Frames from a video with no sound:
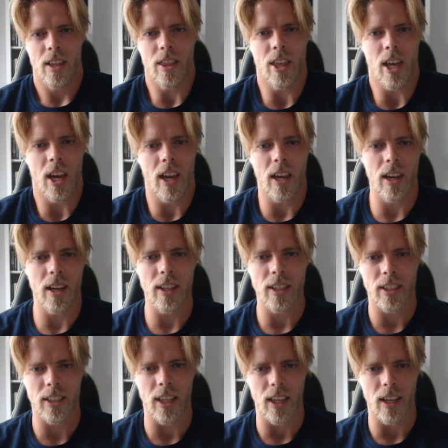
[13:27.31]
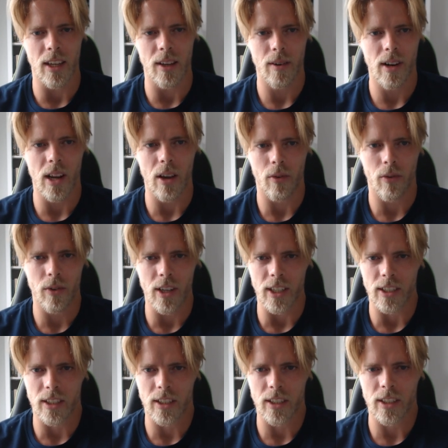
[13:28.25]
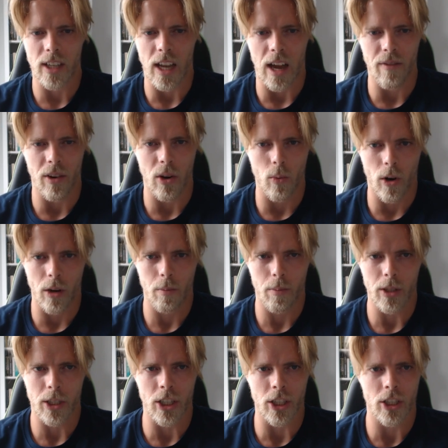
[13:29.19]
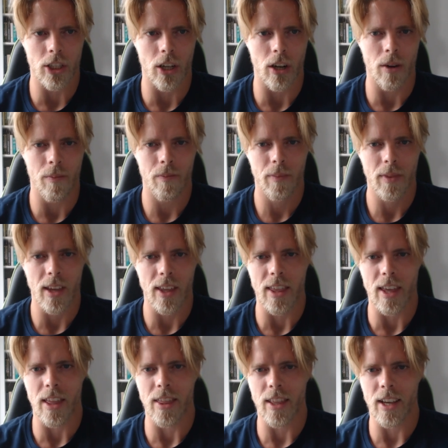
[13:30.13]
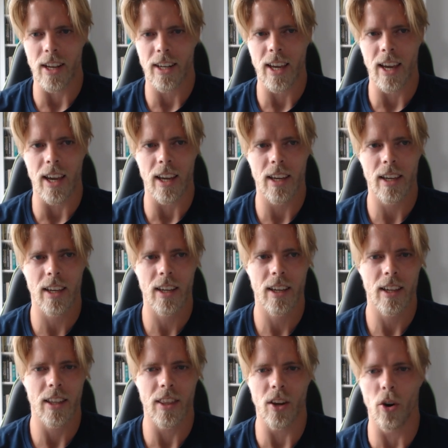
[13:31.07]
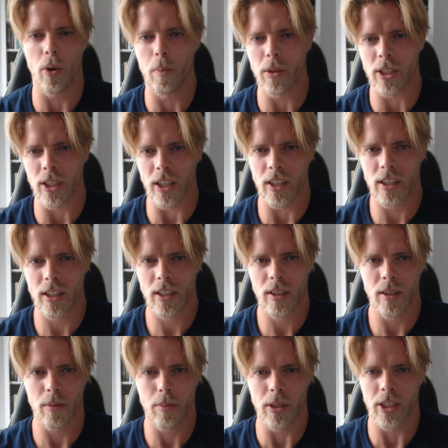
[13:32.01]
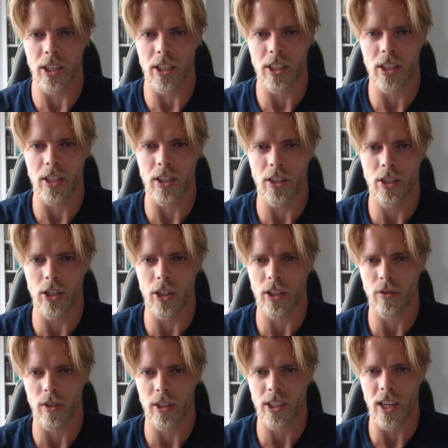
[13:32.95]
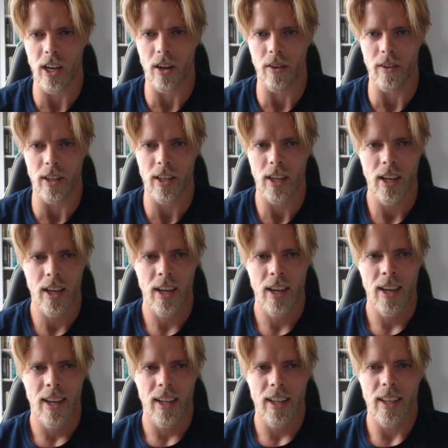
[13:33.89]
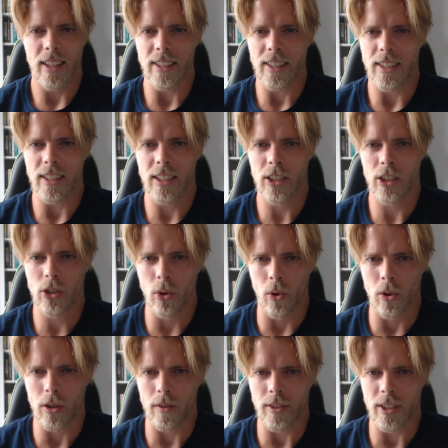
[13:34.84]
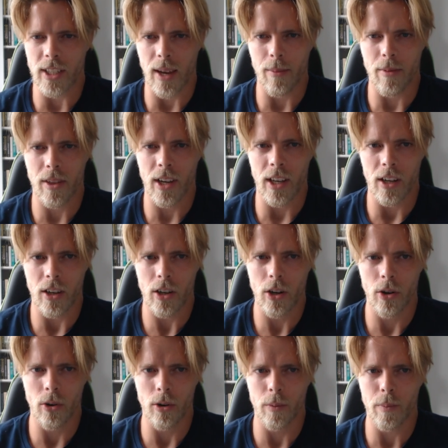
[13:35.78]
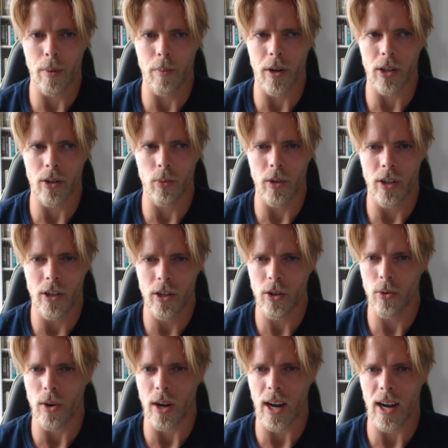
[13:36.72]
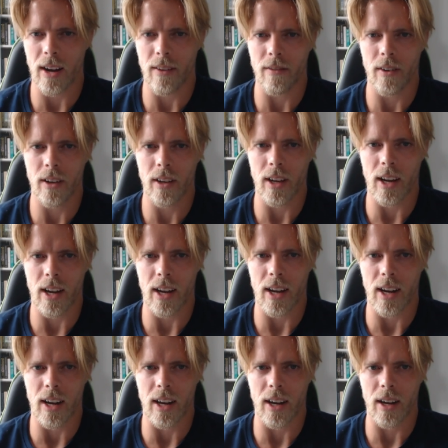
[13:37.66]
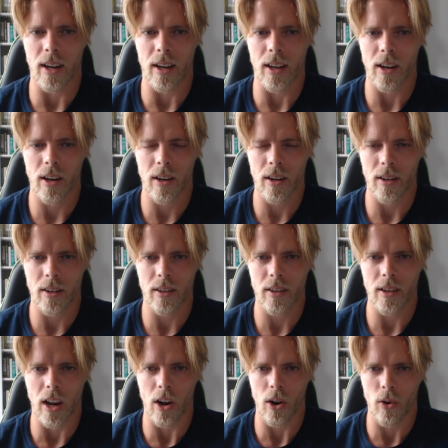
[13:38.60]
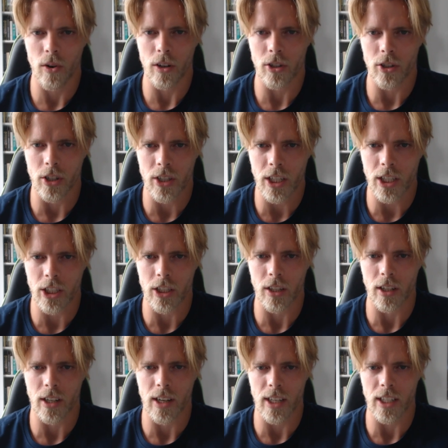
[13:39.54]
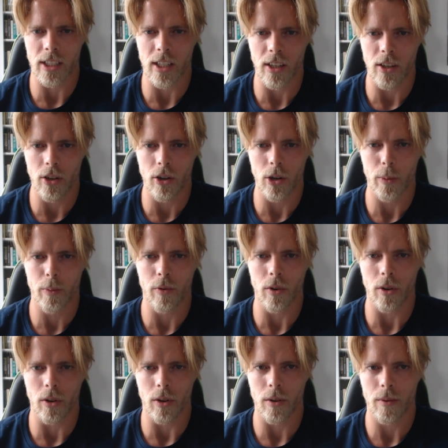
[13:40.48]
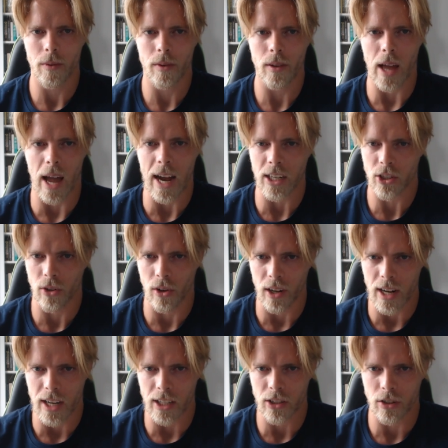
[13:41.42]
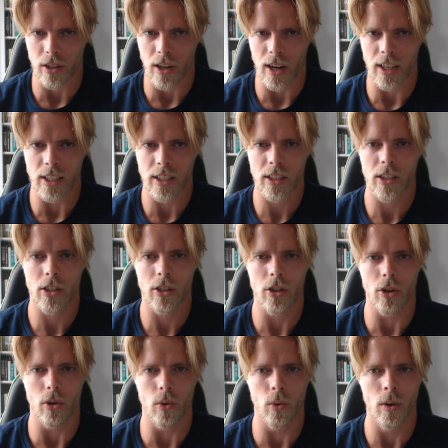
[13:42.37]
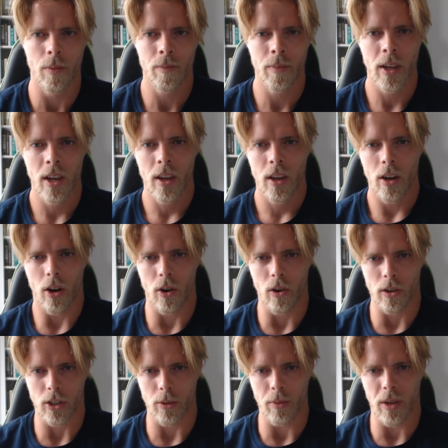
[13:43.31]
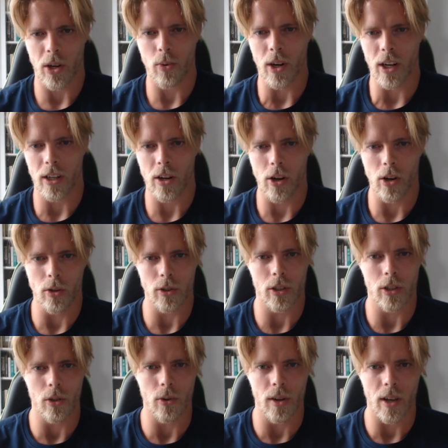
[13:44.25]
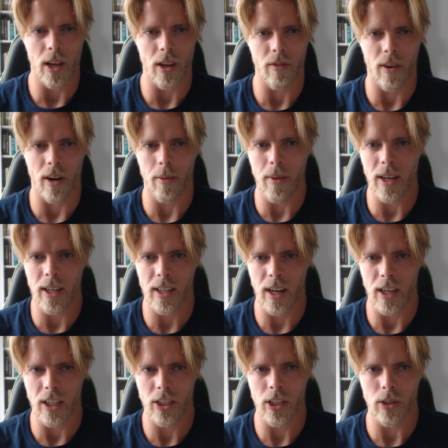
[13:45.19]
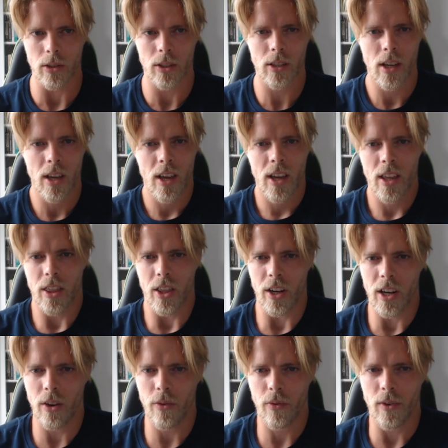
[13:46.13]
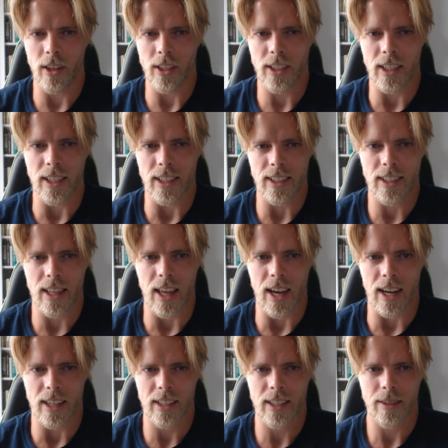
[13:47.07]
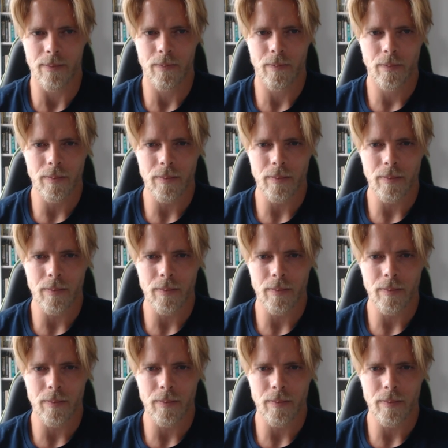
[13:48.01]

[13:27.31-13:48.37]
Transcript: they see leftists having one position, then they take the opposite position just for the sake of it. Sort of same thing in Europe, but we do have a longer tradition, at least in Europe, for actual nationalists to also be quite close to environmental issues. The difference is that